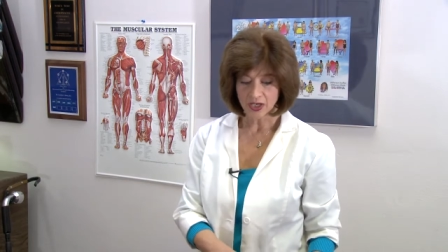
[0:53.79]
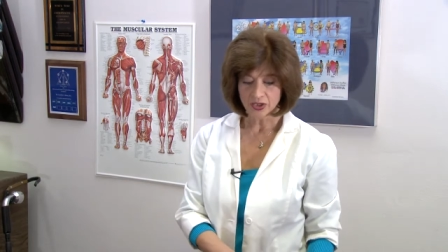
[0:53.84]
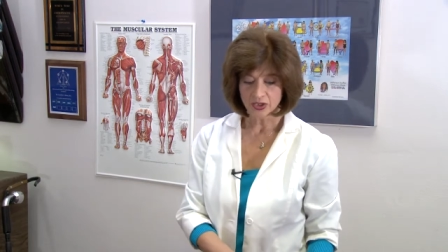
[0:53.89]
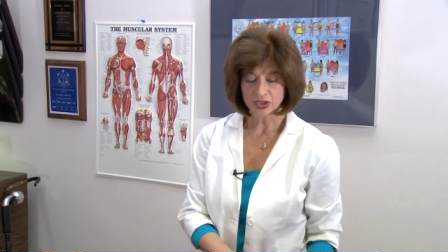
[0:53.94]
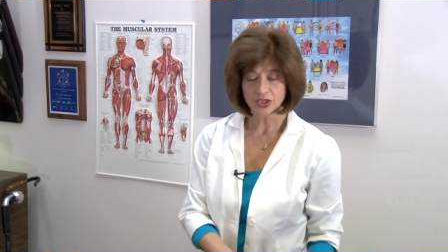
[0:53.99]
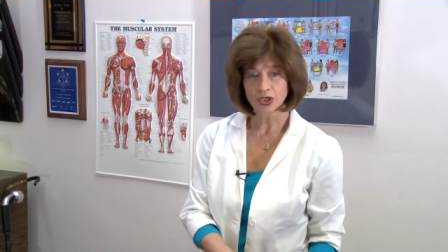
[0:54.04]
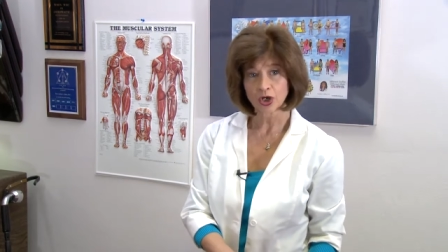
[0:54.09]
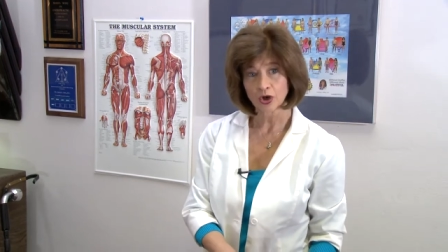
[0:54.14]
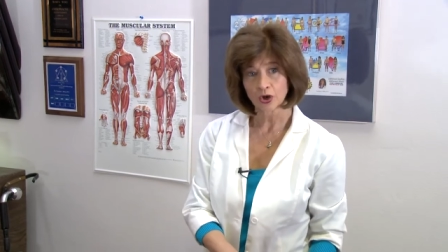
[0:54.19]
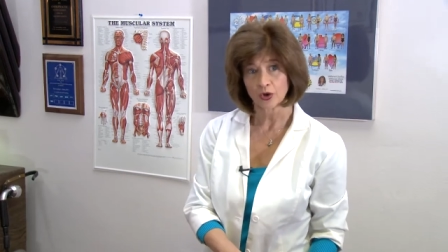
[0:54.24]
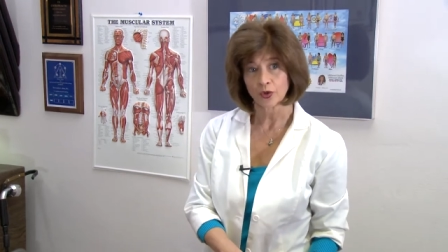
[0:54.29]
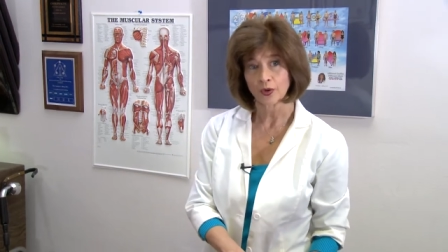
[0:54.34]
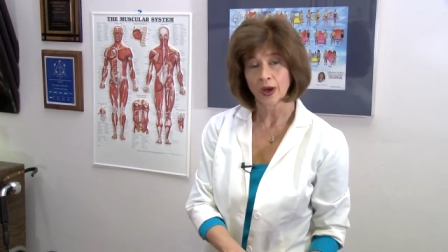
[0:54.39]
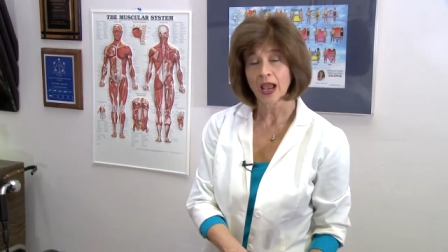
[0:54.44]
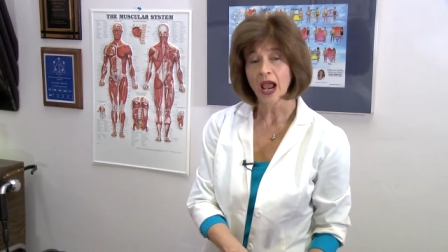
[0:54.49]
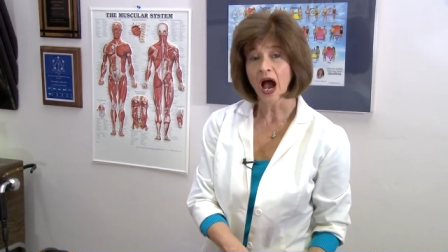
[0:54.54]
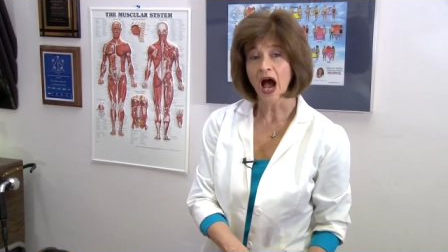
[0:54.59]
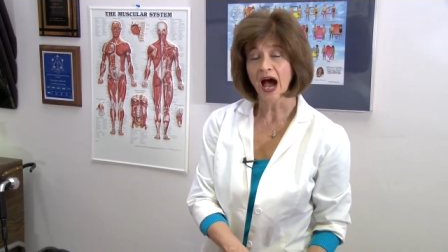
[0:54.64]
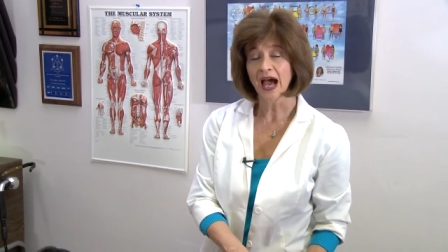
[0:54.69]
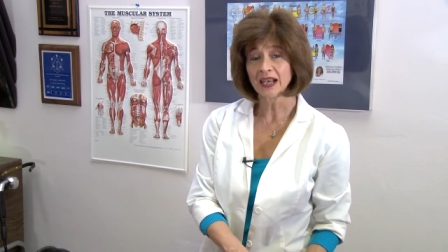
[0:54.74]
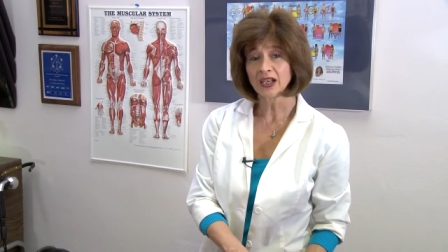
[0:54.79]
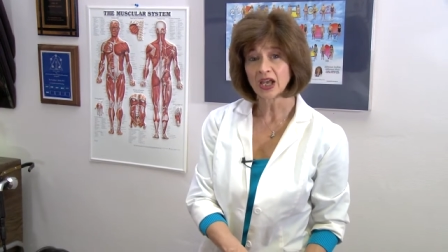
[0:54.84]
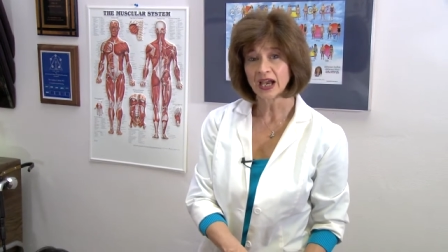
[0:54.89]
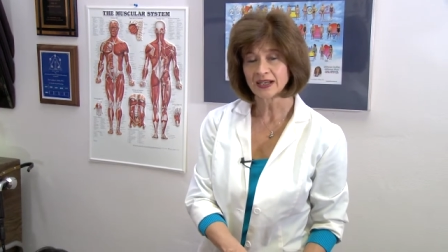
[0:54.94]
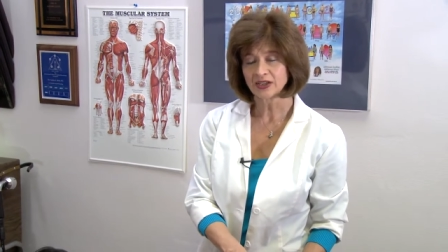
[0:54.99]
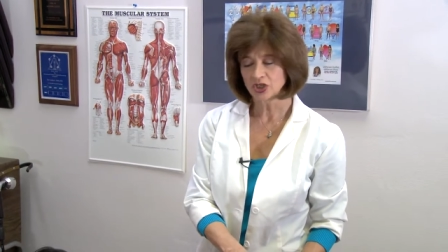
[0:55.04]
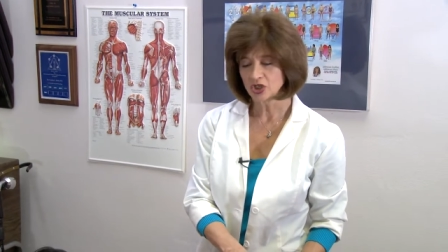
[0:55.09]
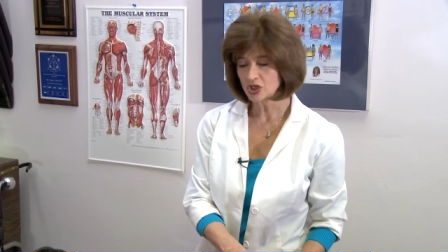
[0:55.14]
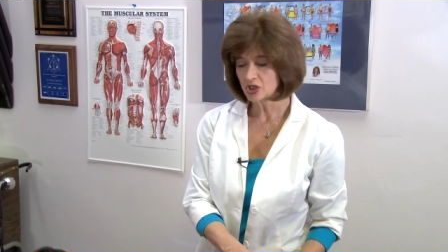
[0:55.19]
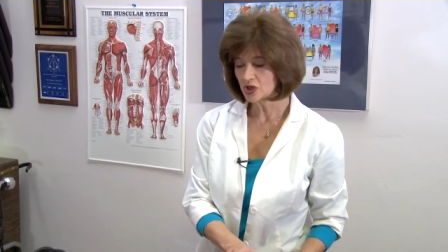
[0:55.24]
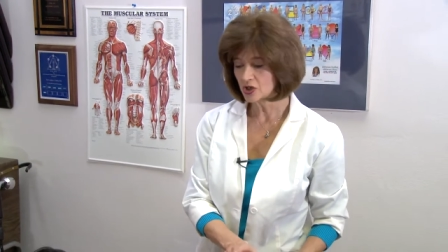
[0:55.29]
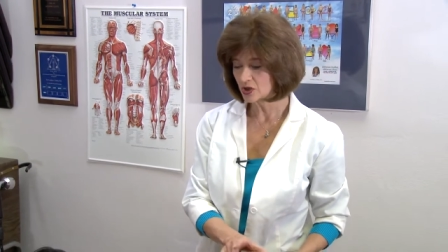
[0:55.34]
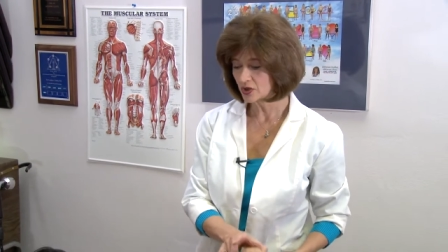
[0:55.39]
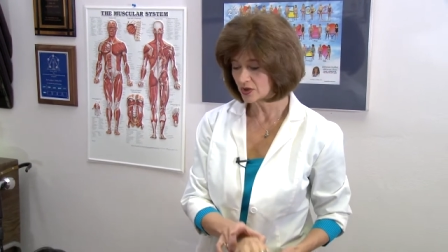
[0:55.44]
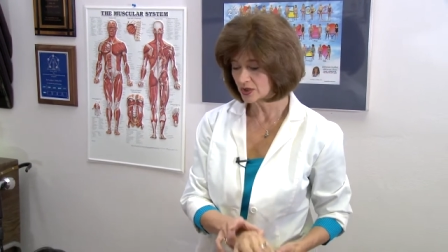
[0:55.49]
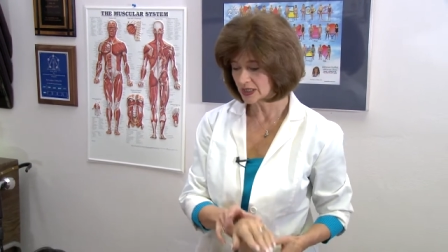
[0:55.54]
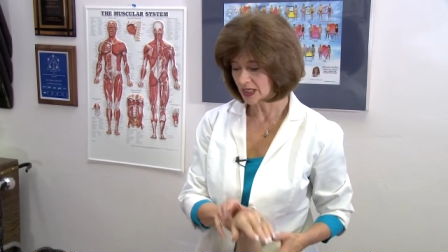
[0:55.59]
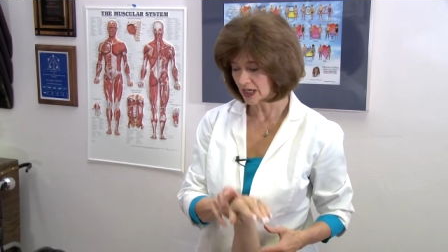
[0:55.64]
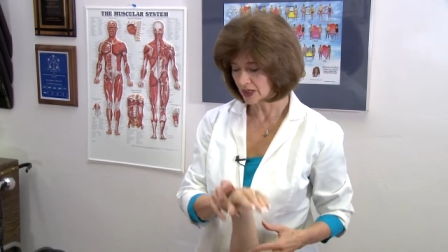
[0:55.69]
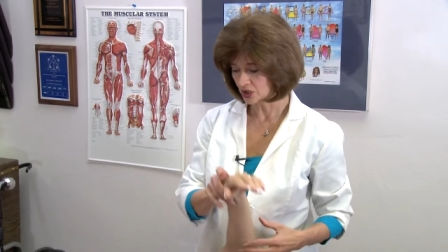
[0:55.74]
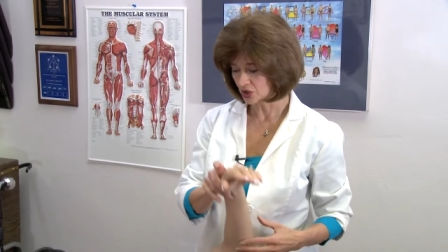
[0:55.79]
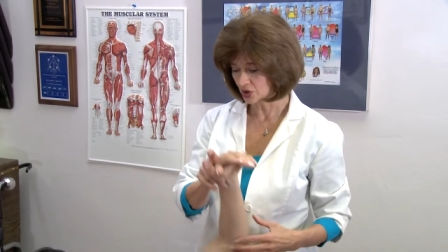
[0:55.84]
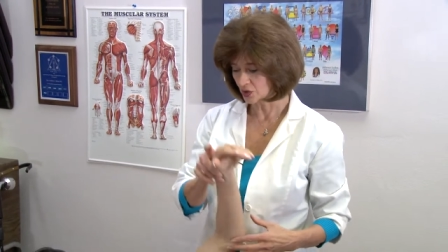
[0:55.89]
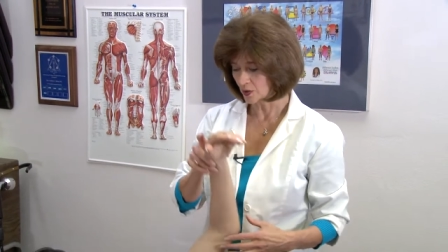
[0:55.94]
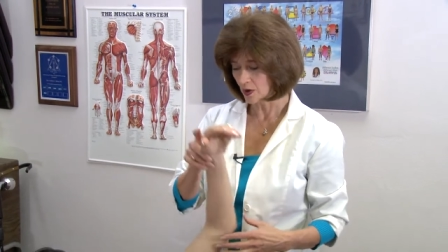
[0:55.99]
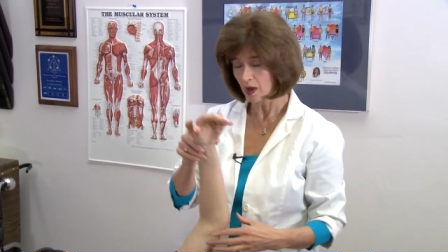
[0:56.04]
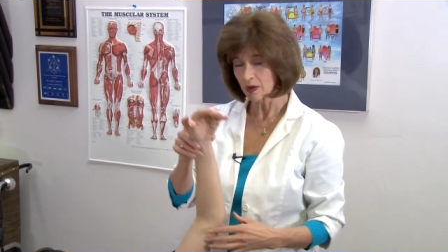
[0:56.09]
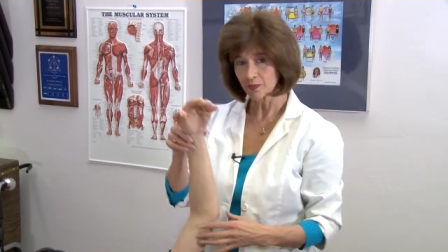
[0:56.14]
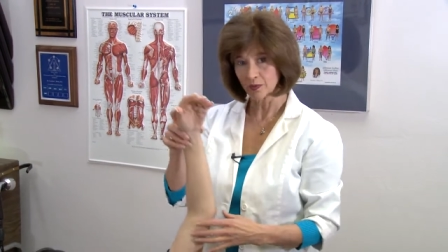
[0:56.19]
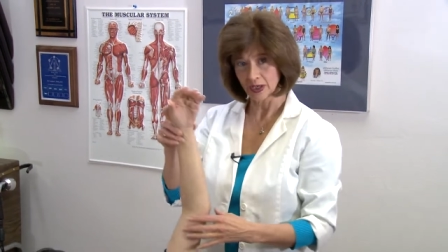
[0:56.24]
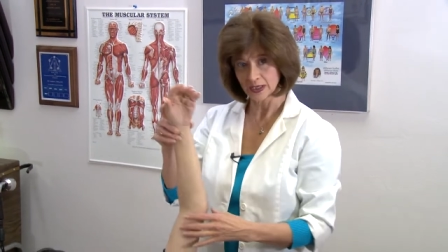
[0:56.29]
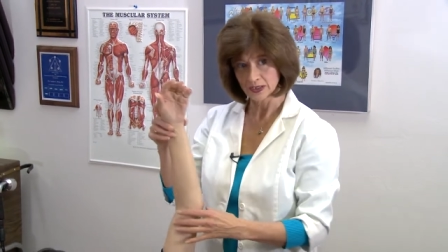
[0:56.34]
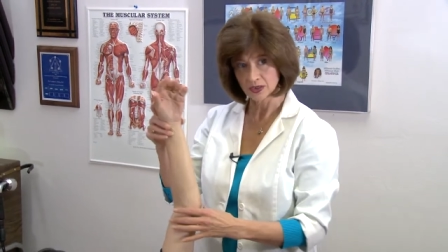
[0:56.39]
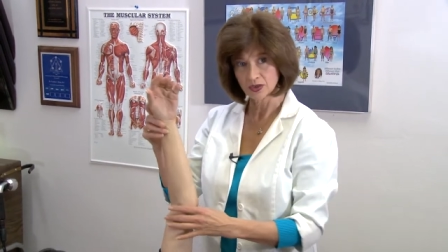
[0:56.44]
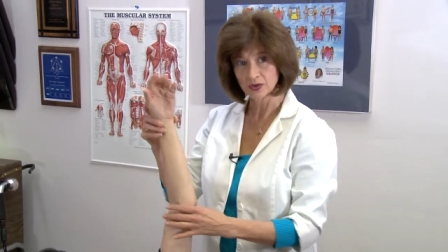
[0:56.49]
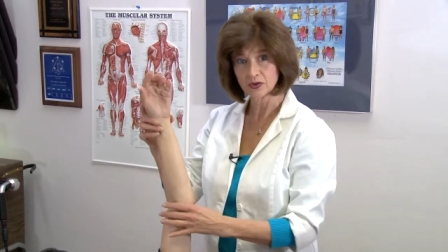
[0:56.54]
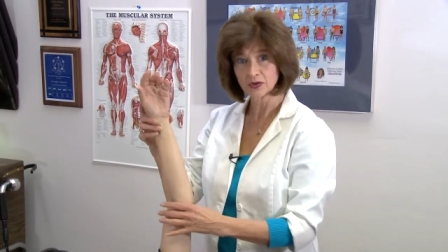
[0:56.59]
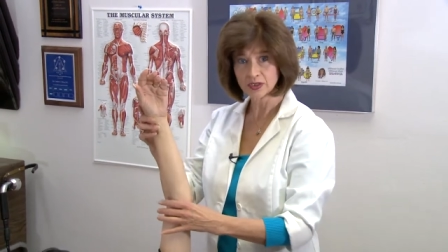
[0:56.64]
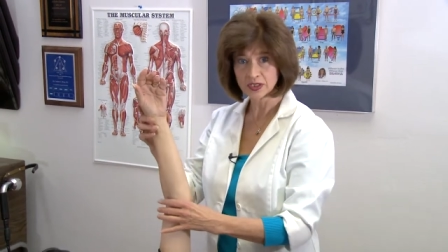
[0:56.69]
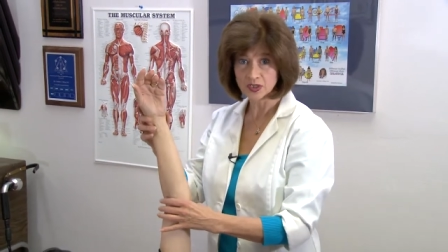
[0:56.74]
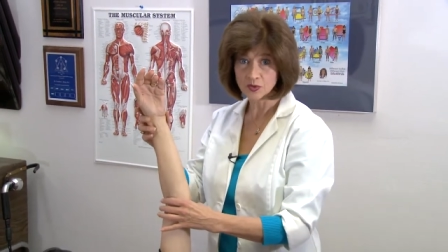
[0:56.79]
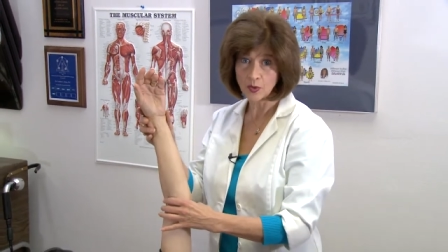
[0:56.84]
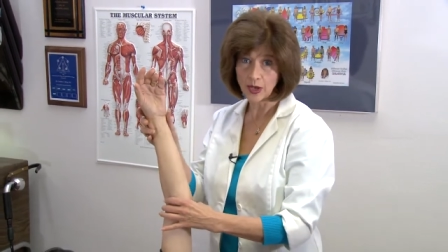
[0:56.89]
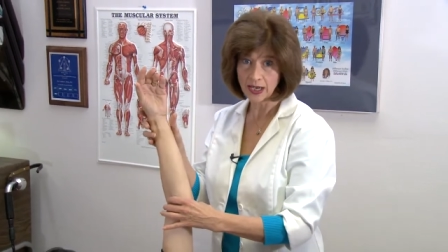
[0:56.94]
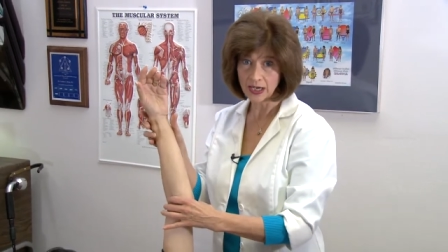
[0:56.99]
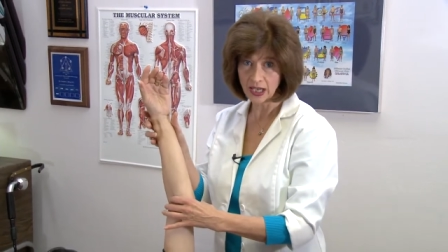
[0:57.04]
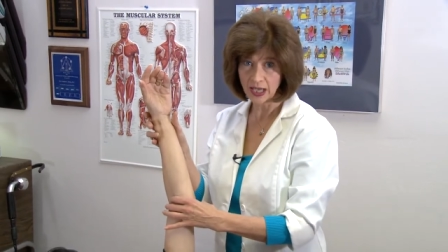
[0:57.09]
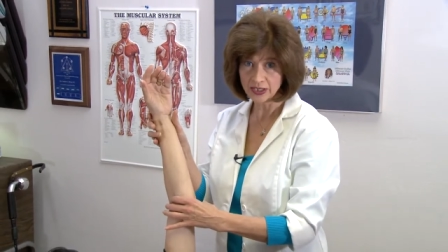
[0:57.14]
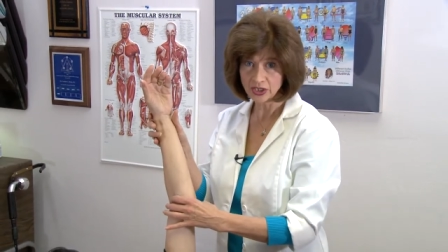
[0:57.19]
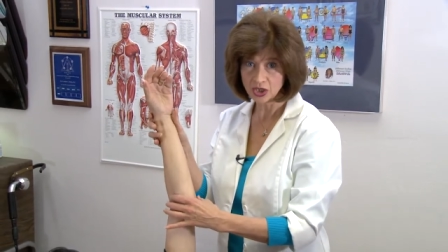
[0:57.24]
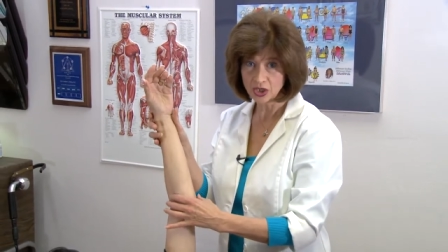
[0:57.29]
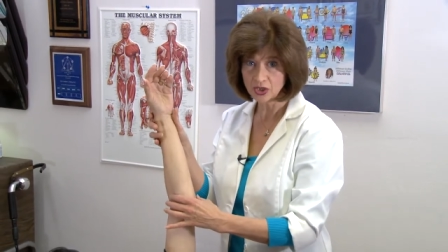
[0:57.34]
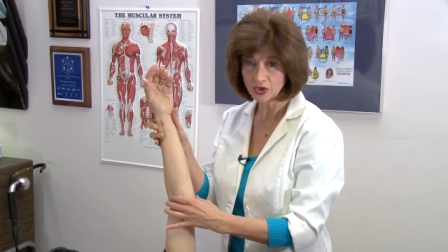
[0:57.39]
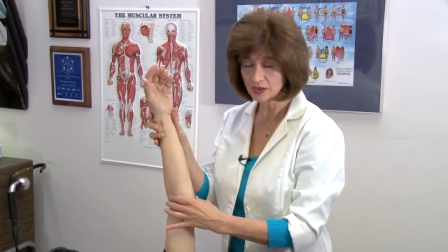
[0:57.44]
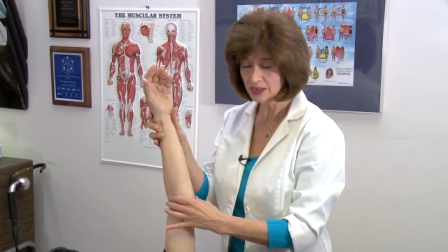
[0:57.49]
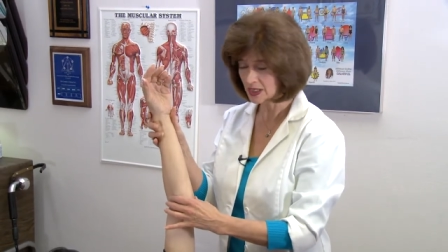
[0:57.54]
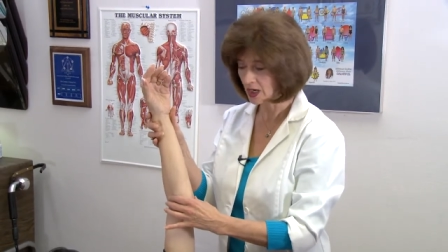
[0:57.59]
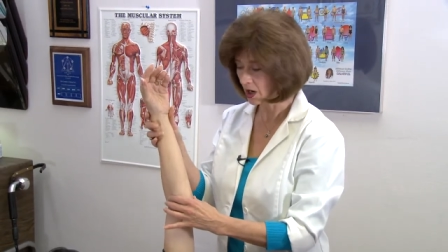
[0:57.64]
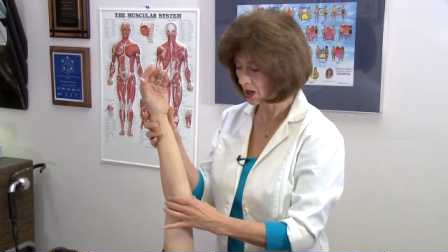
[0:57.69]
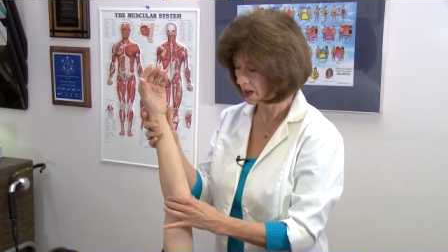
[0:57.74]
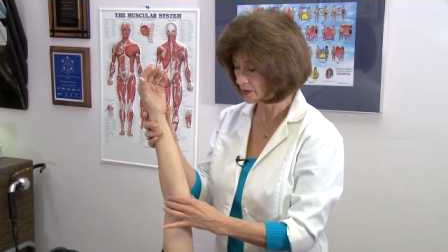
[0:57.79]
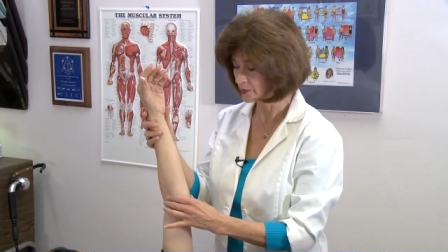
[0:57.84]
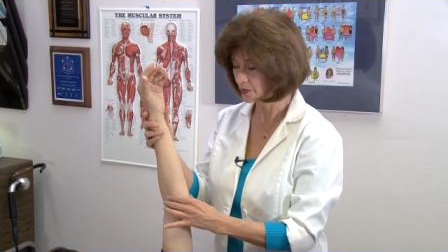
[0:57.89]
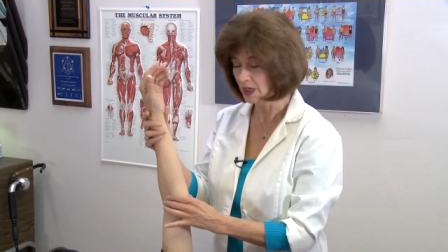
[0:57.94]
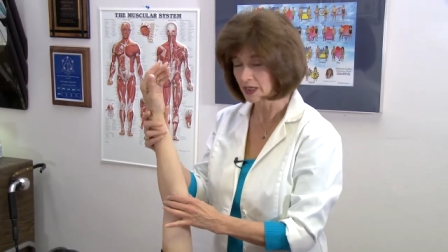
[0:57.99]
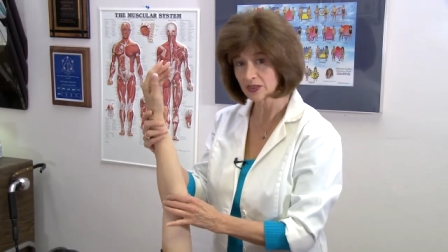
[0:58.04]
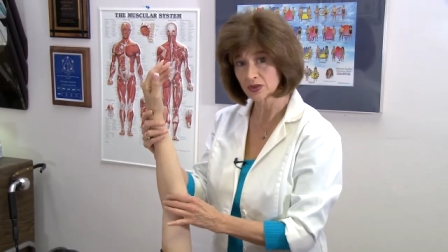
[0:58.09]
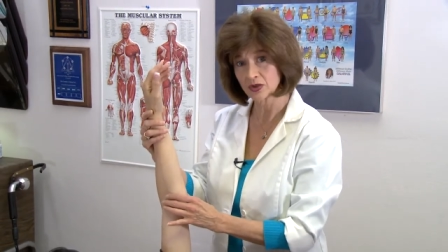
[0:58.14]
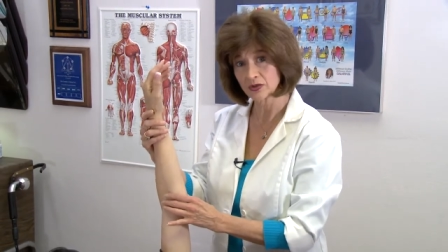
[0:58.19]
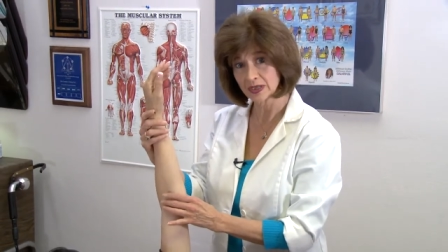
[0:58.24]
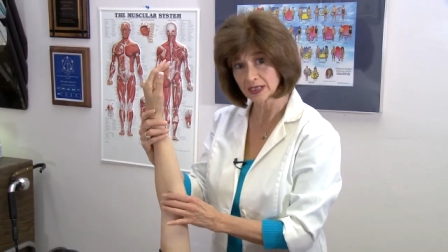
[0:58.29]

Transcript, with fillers: So I like to use a strong muscle. This is why I like to use the arm muscle.